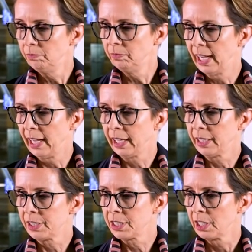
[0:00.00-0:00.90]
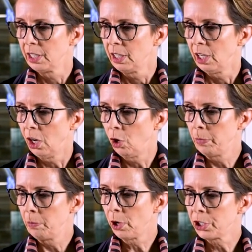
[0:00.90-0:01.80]
And I'll be
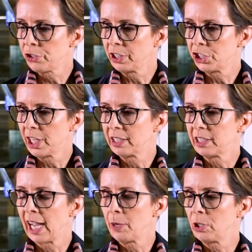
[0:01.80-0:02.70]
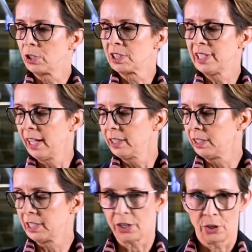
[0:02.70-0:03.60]
monitoring the chat today because Nat
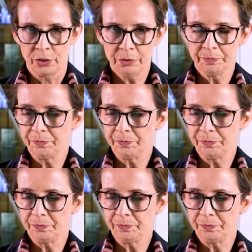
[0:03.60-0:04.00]
is at home.